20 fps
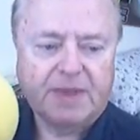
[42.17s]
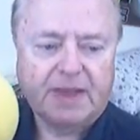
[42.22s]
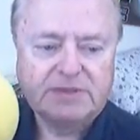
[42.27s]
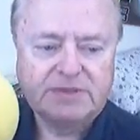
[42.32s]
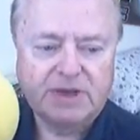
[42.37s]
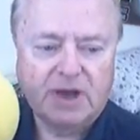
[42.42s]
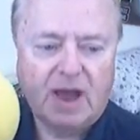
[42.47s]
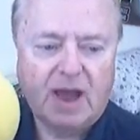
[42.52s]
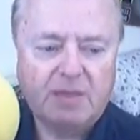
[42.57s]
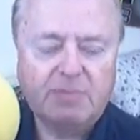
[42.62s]

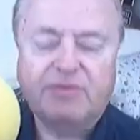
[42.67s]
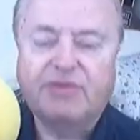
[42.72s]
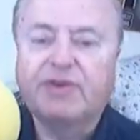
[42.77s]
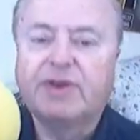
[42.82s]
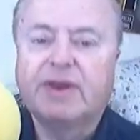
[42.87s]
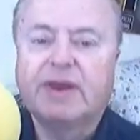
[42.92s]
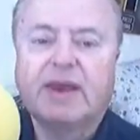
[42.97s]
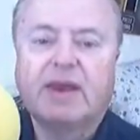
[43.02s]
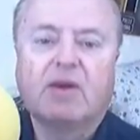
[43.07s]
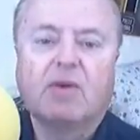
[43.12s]
So I'm
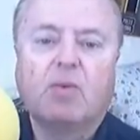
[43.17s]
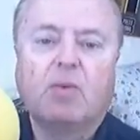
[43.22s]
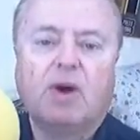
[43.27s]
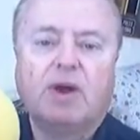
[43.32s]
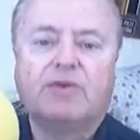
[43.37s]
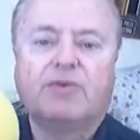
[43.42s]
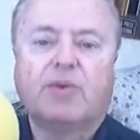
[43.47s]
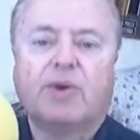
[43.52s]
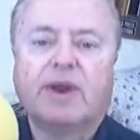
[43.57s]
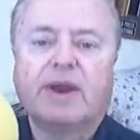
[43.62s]
sitting here
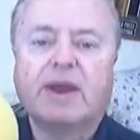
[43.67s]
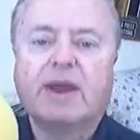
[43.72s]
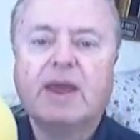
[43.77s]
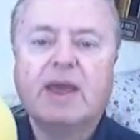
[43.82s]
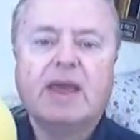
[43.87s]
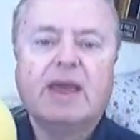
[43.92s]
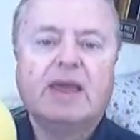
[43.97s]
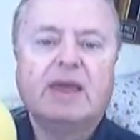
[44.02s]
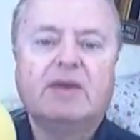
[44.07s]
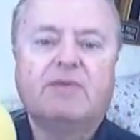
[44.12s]
wondering
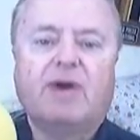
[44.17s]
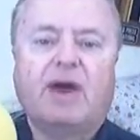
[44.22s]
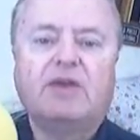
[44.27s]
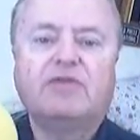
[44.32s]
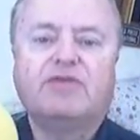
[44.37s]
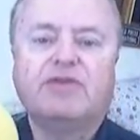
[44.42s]
if I